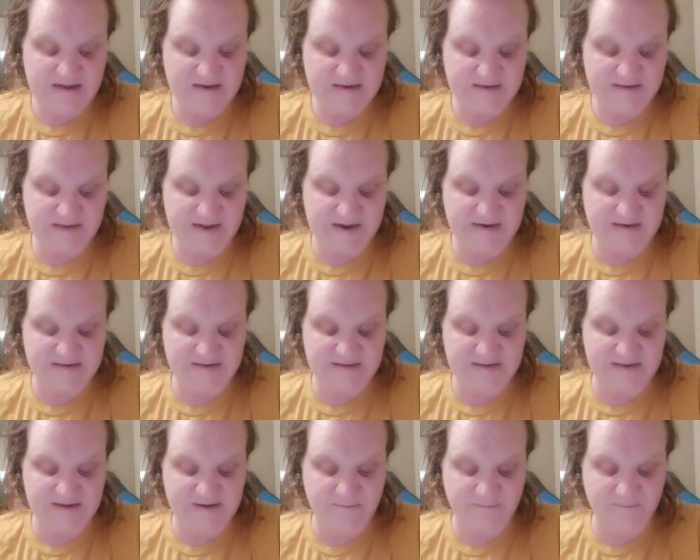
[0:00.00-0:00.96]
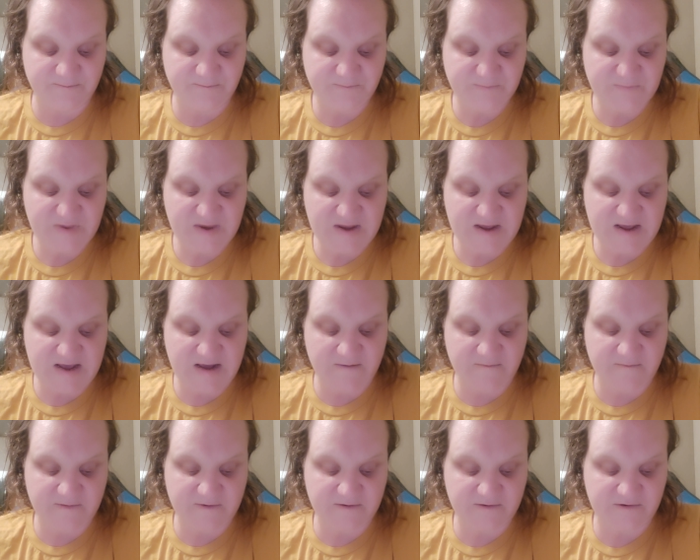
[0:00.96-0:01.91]
Let them
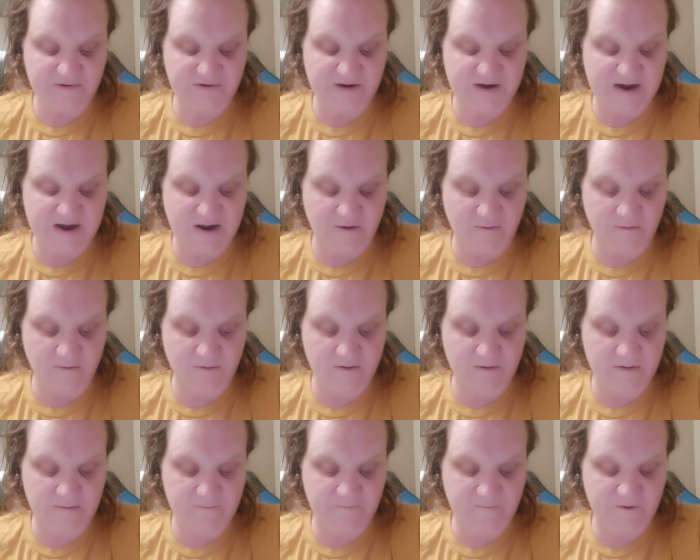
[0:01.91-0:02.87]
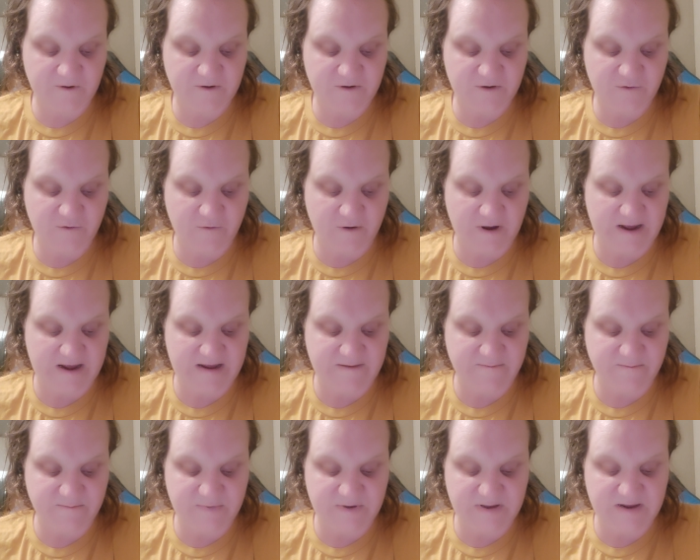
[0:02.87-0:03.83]
ever shout for joy
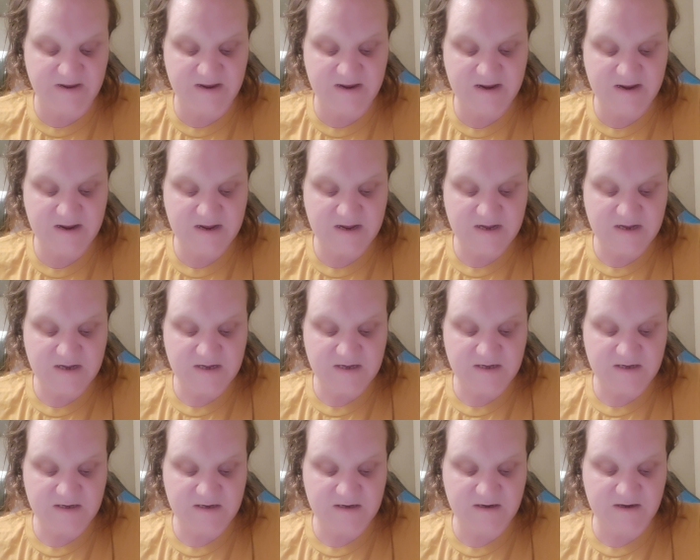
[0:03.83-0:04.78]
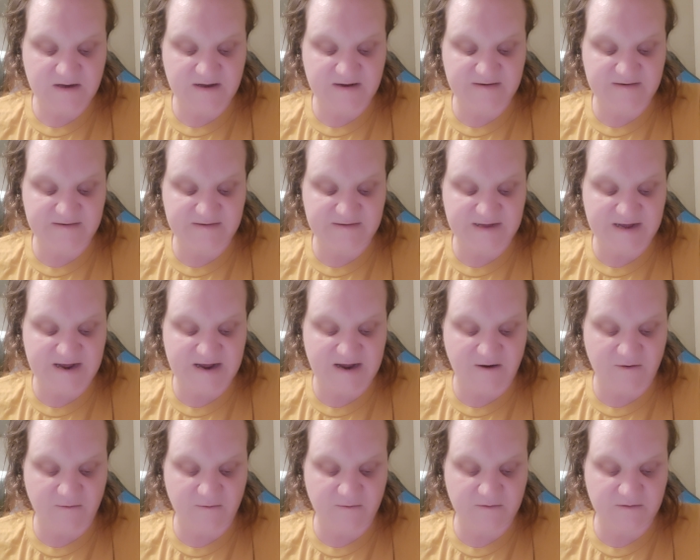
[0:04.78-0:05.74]
because
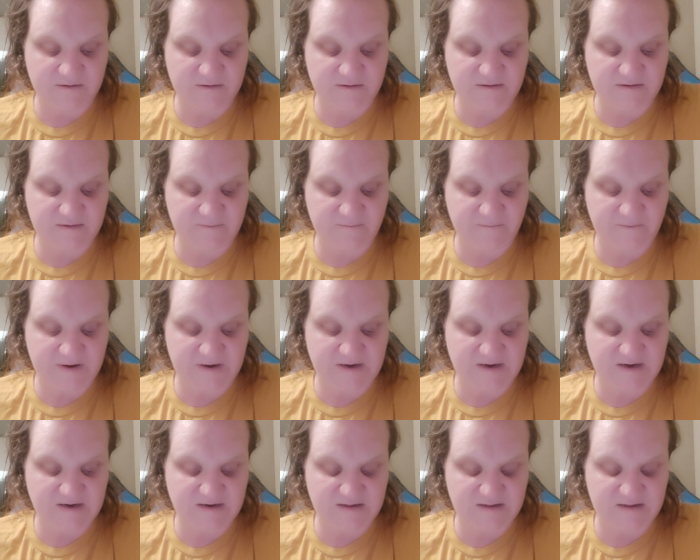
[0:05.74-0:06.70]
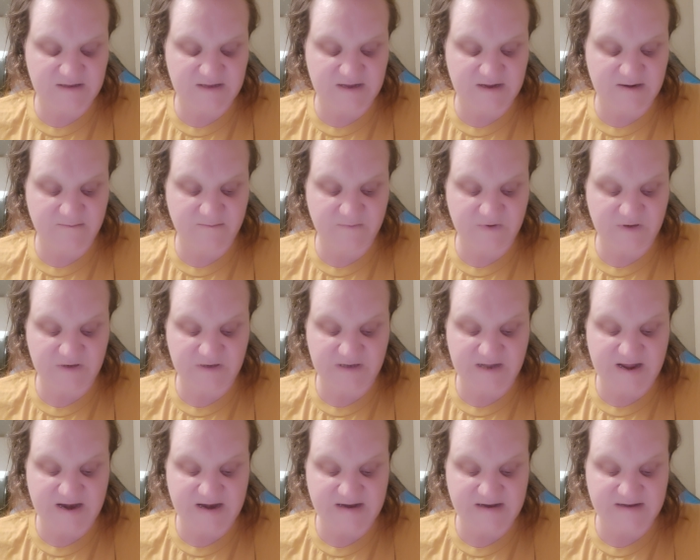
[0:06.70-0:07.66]
thou defended them.
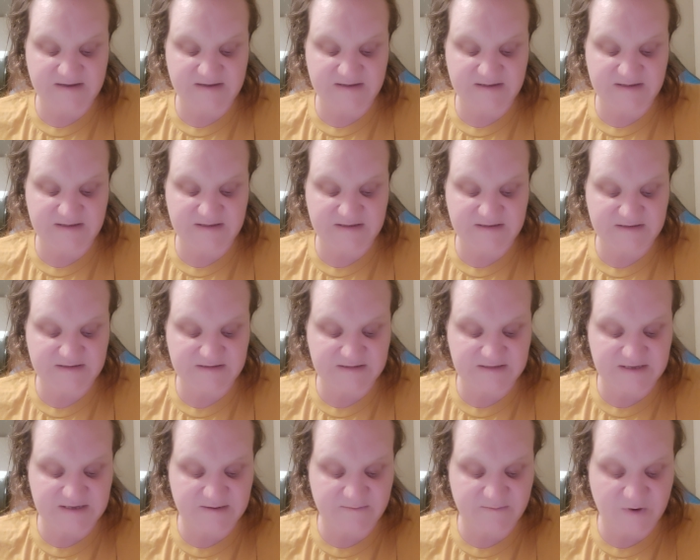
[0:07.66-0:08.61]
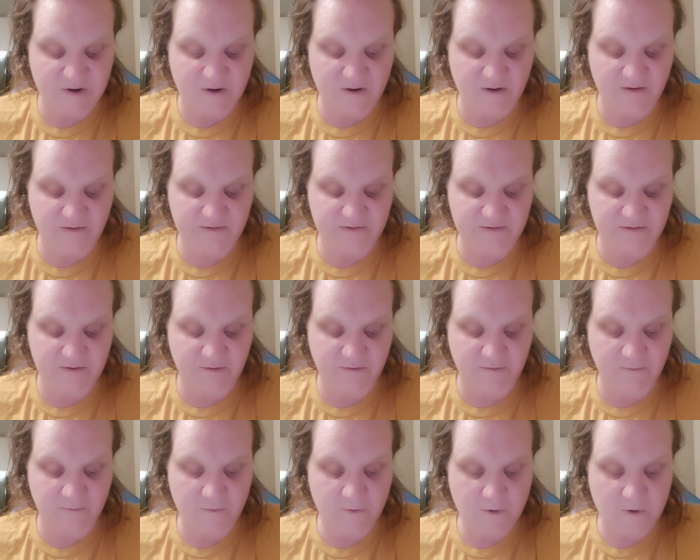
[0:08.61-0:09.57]
Let them
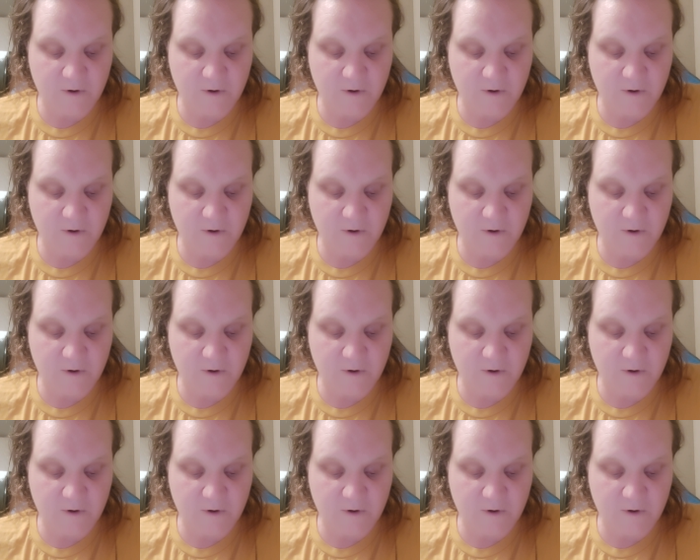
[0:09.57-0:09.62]
also